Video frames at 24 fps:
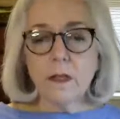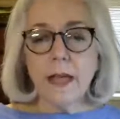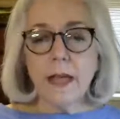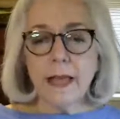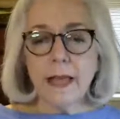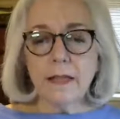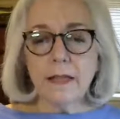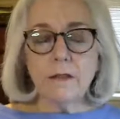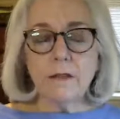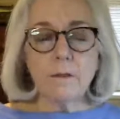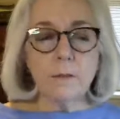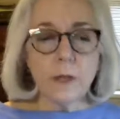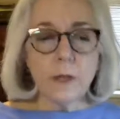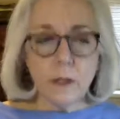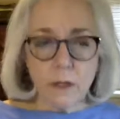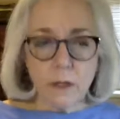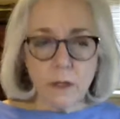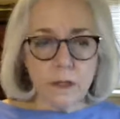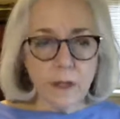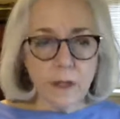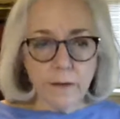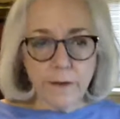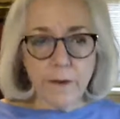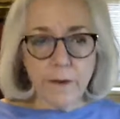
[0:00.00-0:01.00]
and
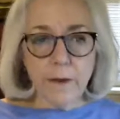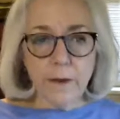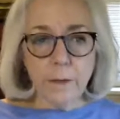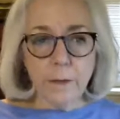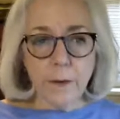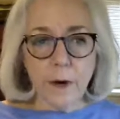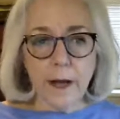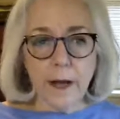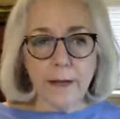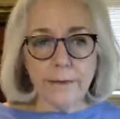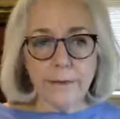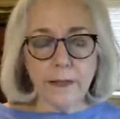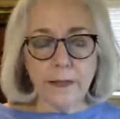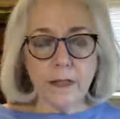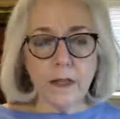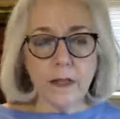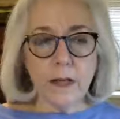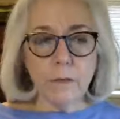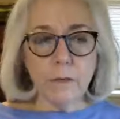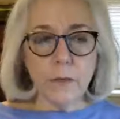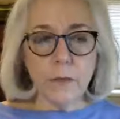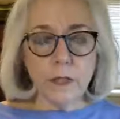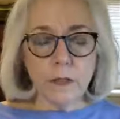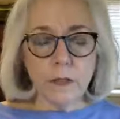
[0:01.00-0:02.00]
because they're very private,
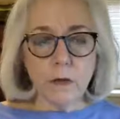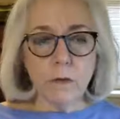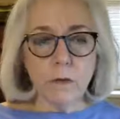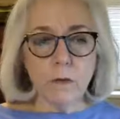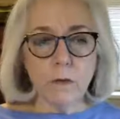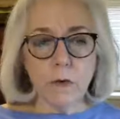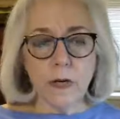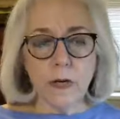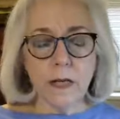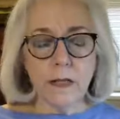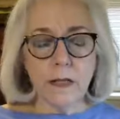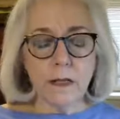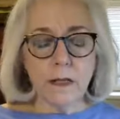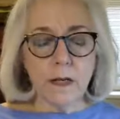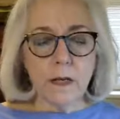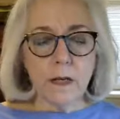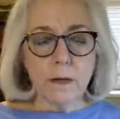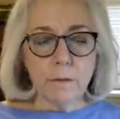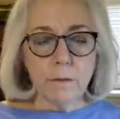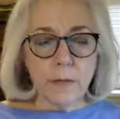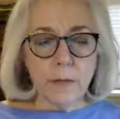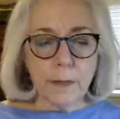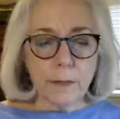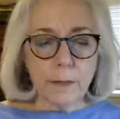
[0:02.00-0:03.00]
and we don't want
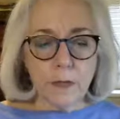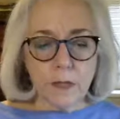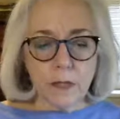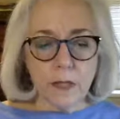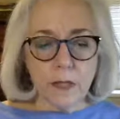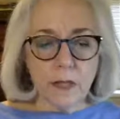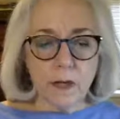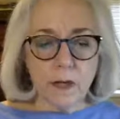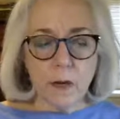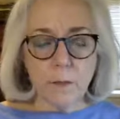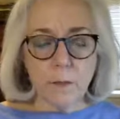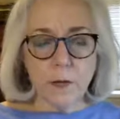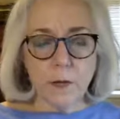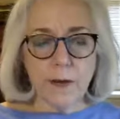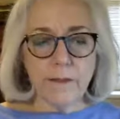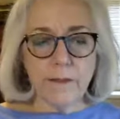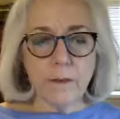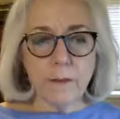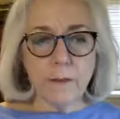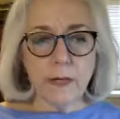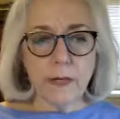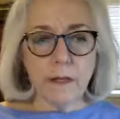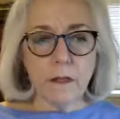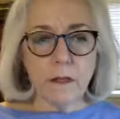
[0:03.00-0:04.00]
people seeing our
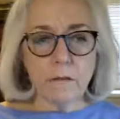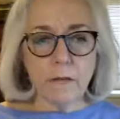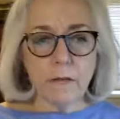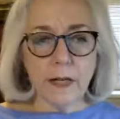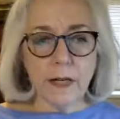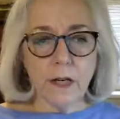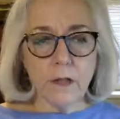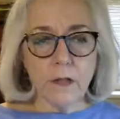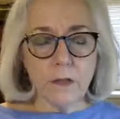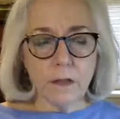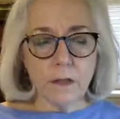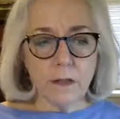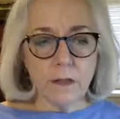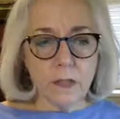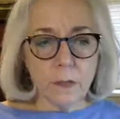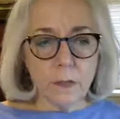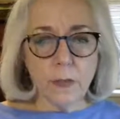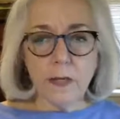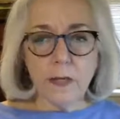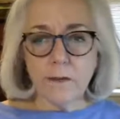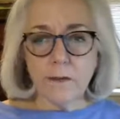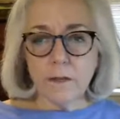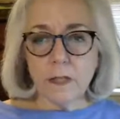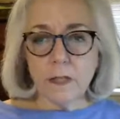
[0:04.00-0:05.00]
private medical records unless
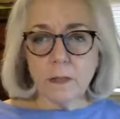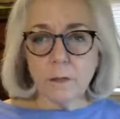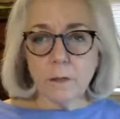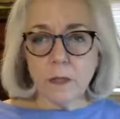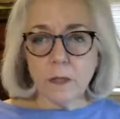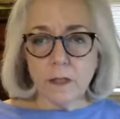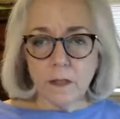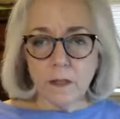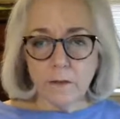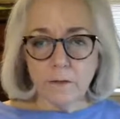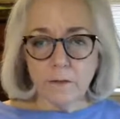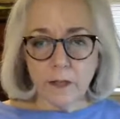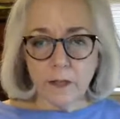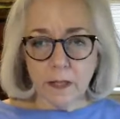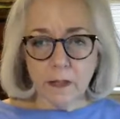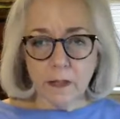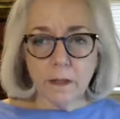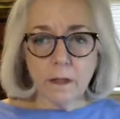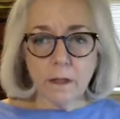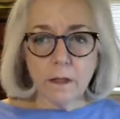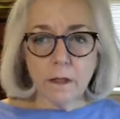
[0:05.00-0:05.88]
we give them specific